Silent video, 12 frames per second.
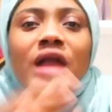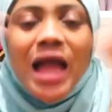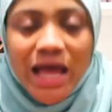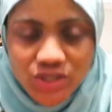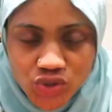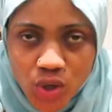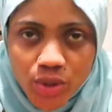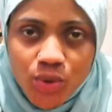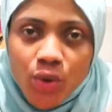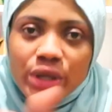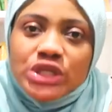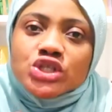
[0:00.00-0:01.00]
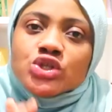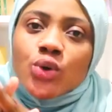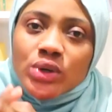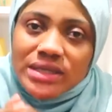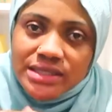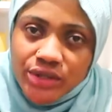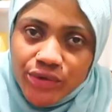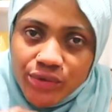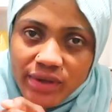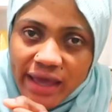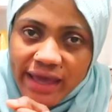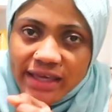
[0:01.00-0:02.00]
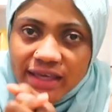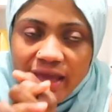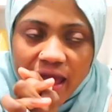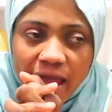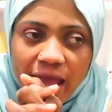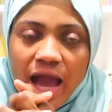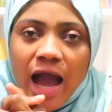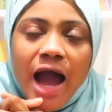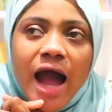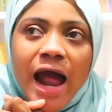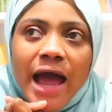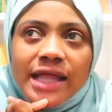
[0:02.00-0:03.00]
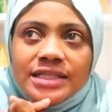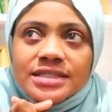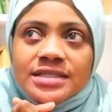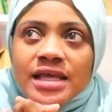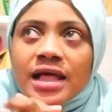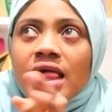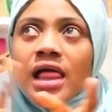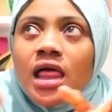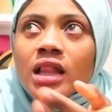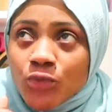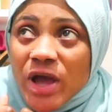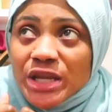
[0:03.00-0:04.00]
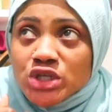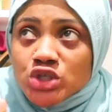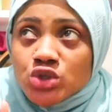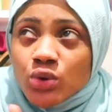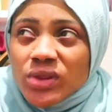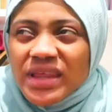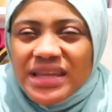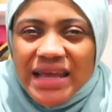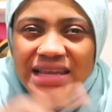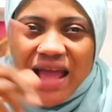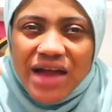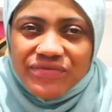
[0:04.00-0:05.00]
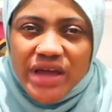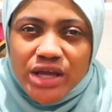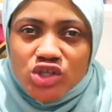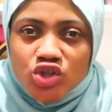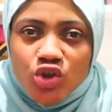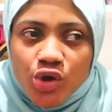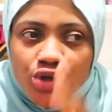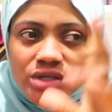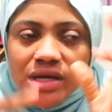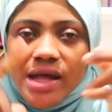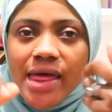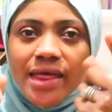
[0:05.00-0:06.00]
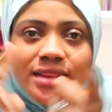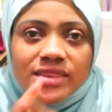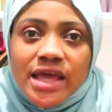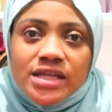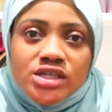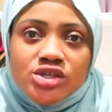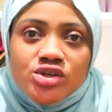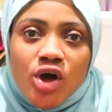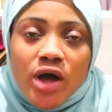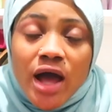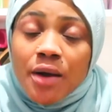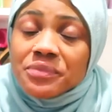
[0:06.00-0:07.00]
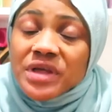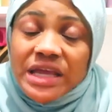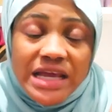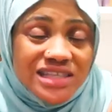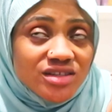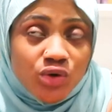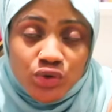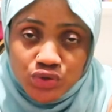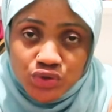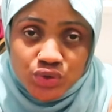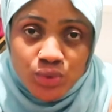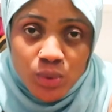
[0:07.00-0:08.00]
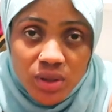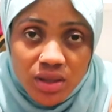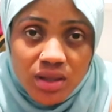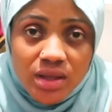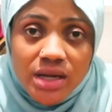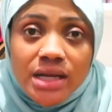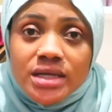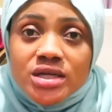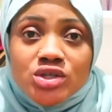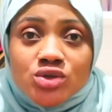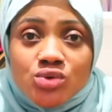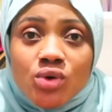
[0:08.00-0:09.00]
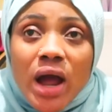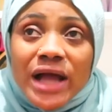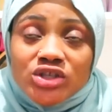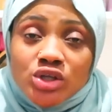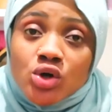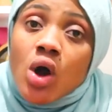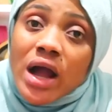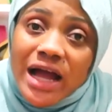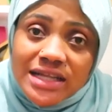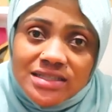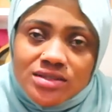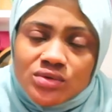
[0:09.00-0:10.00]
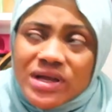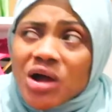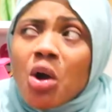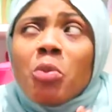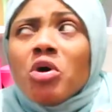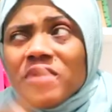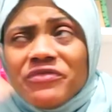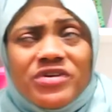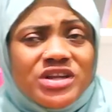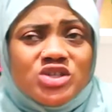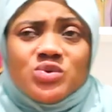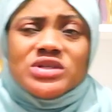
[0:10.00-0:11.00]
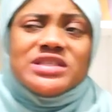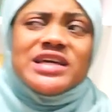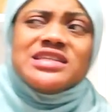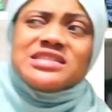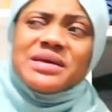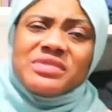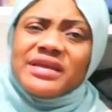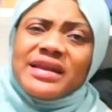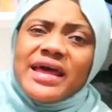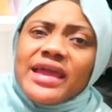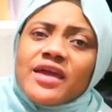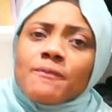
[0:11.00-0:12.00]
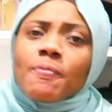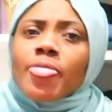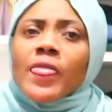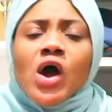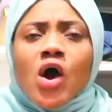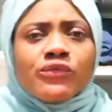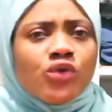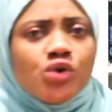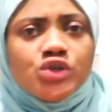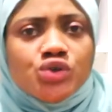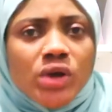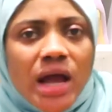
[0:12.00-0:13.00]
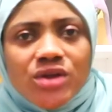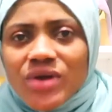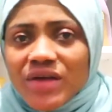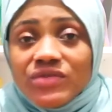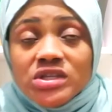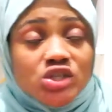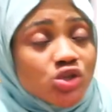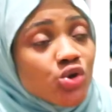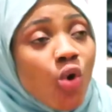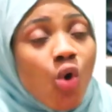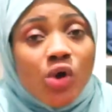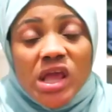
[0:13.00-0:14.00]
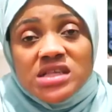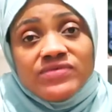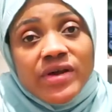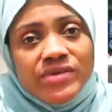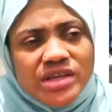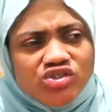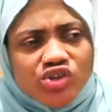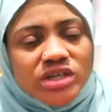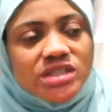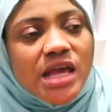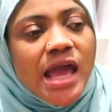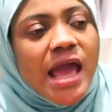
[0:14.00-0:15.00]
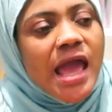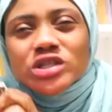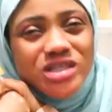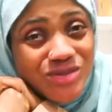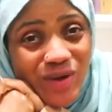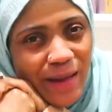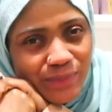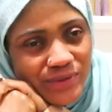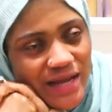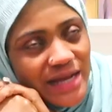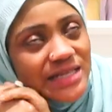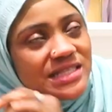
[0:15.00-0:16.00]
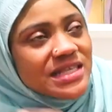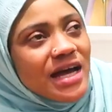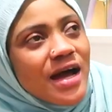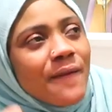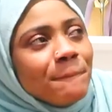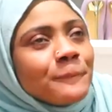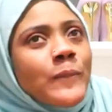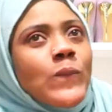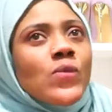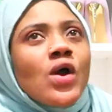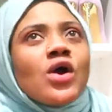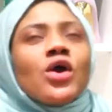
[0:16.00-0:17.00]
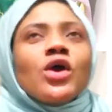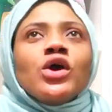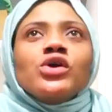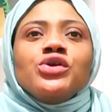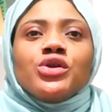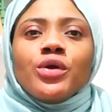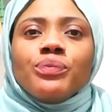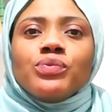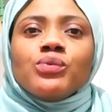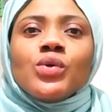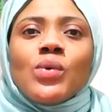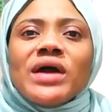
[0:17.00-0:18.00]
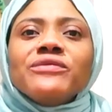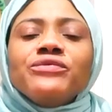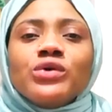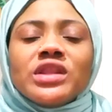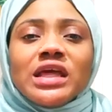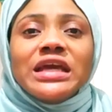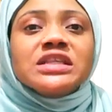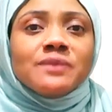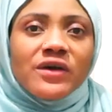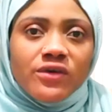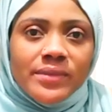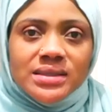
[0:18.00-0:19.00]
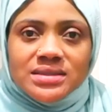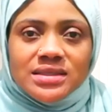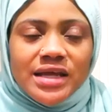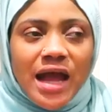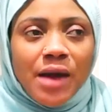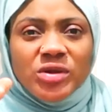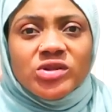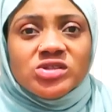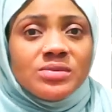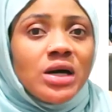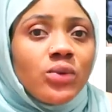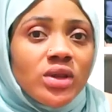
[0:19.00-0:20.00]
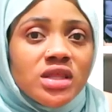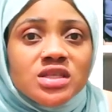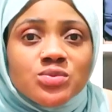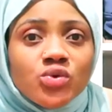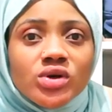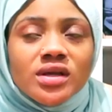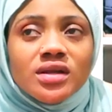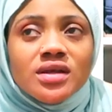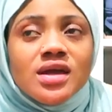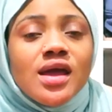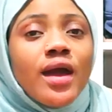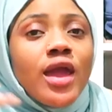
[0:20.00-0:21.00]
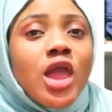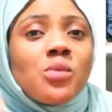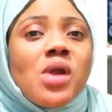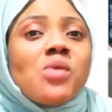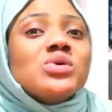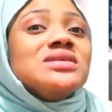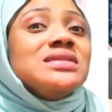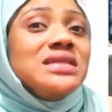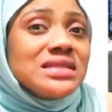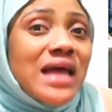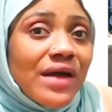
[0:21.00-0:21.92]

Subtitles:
as you all know, it snowed in the UK, and when it snowed, the day after it snowed, they did not the kids not go to school. The school actually got cancelled, and a couple of my friends as well said the same thing. Like, of course you can't drive in the snow; it's very dangerous. So this is what happened, guys. You know, we went for the kids' performance today. Ahmad and Jamal was this morning. Imran was this